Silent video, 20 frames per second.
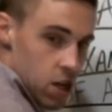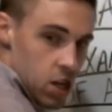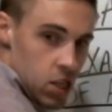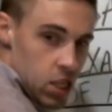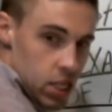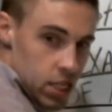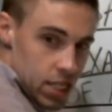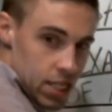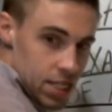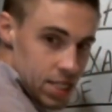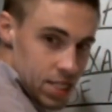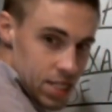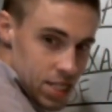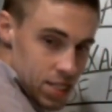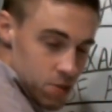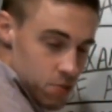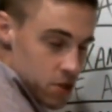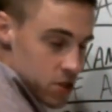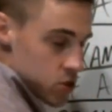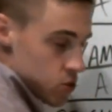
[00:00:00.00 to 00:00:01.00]
the
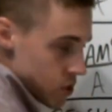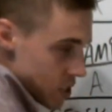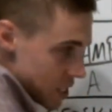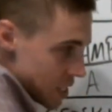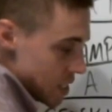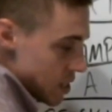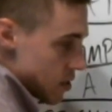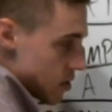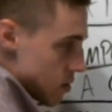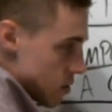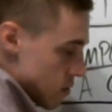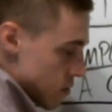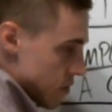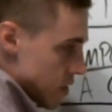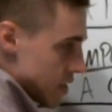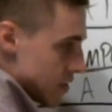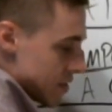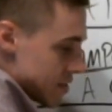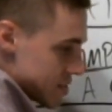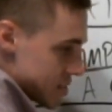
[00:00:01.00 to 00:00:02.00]
distance between the Earth
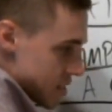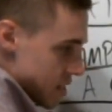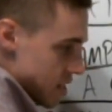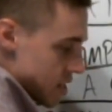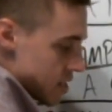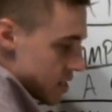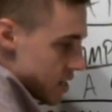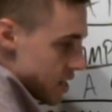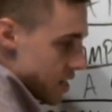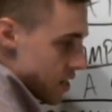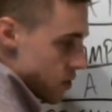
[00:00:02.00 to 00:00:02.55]
and the Sun.